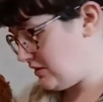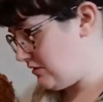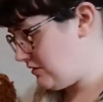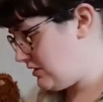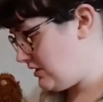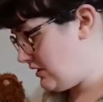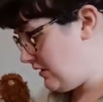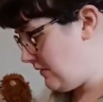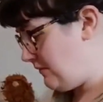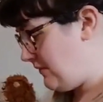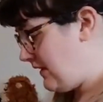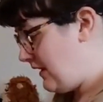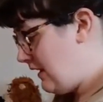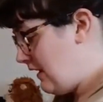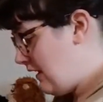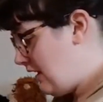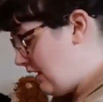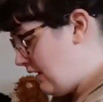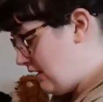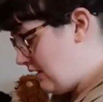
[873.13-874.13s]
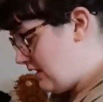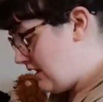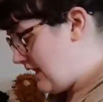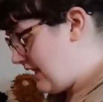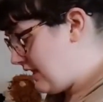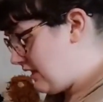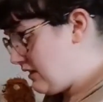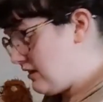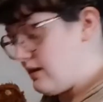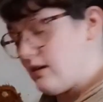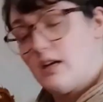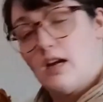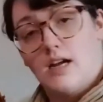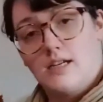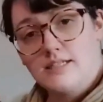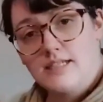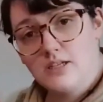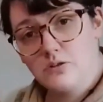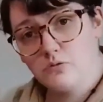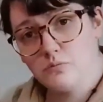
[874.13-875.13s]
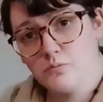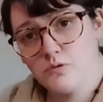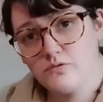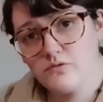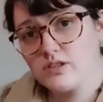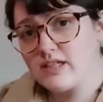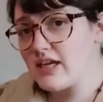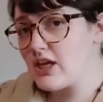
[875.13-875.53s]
So, tick removal kit,